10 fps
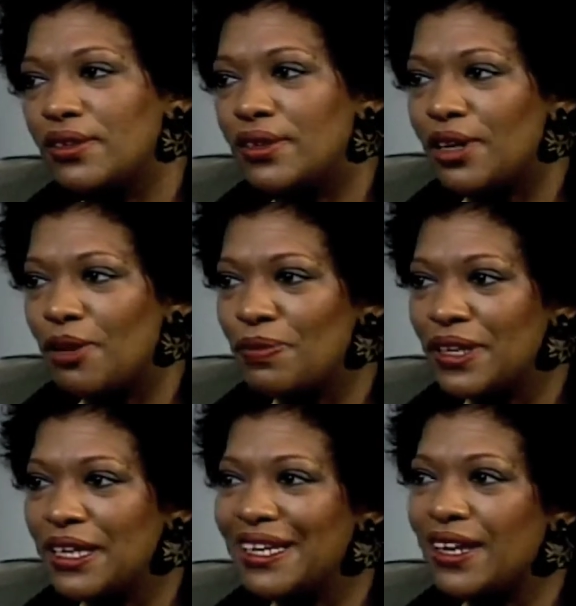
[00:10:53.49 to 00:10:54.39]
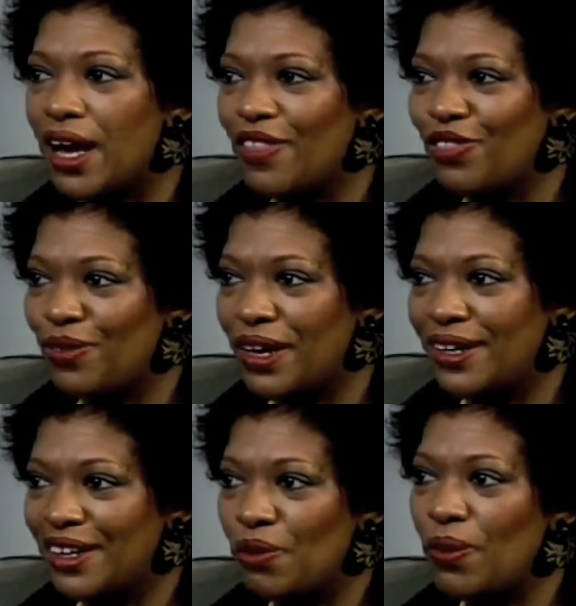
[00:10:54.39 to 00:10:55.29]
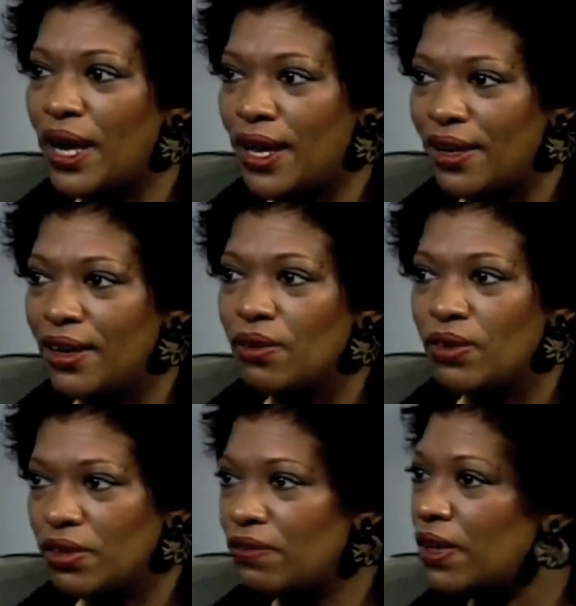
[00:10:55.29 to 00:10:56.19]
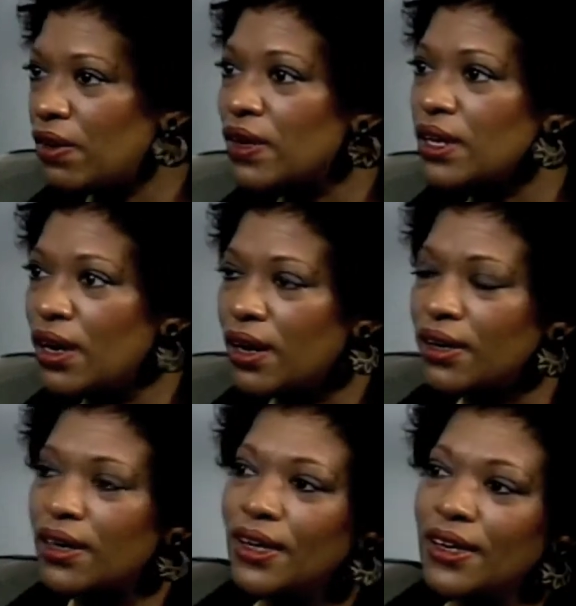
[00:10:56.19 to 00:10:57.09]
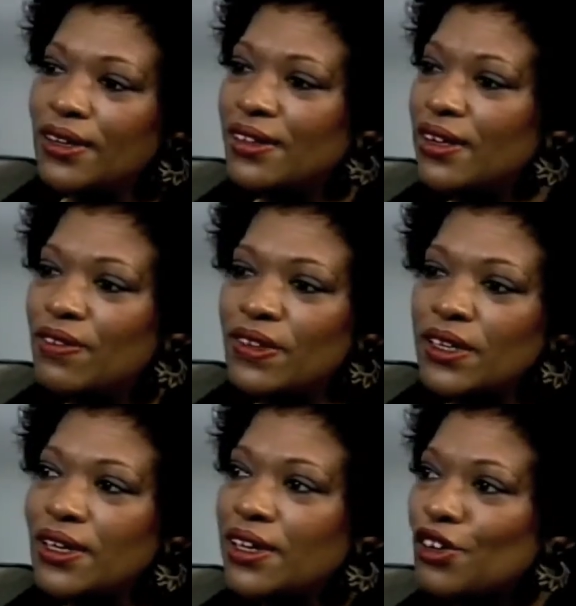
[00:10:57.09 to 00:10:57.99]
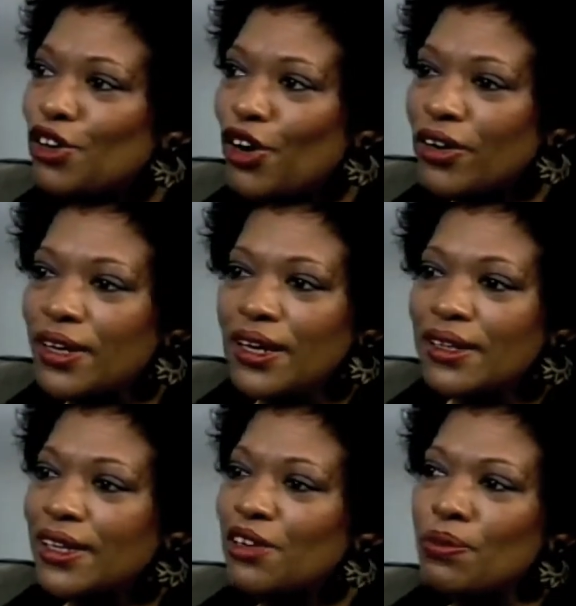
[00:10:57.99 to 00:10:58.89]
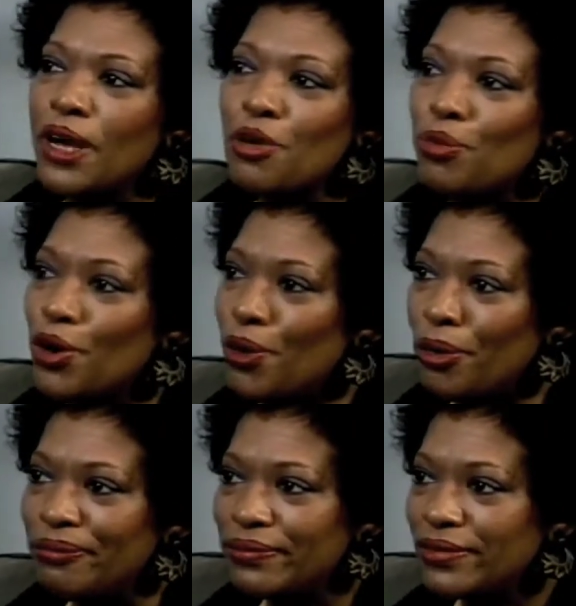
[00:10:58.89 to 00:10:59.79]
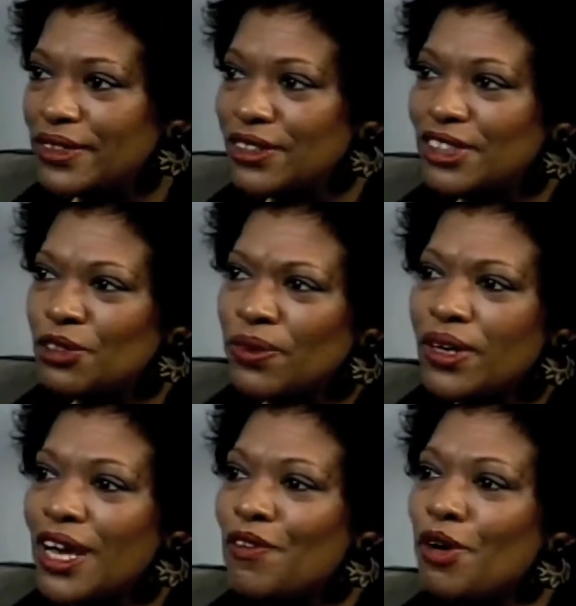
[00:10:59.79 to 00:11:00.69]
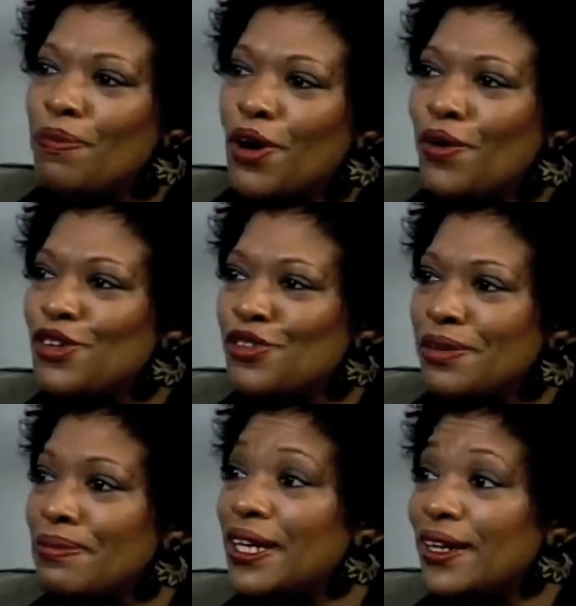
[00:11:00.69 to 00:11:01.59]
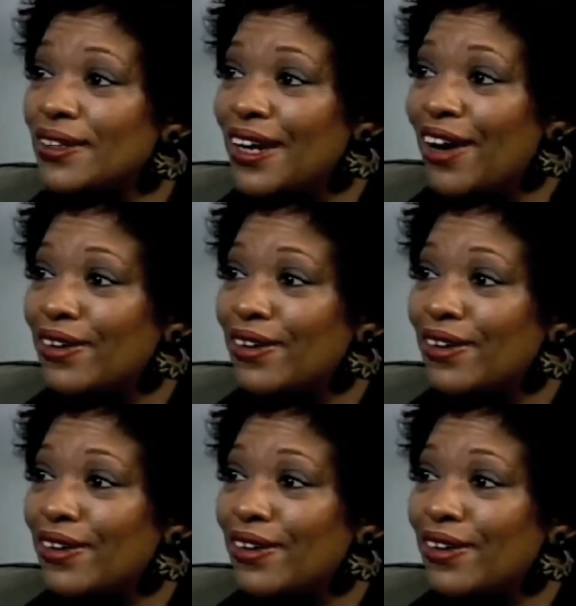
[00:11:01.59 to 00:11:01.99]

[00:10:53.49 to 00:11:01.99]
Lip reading: completely non-threatening way when they're very young, say even in kindergarten, they get read a poem. Teacher says, we're going to have our poetry minute now,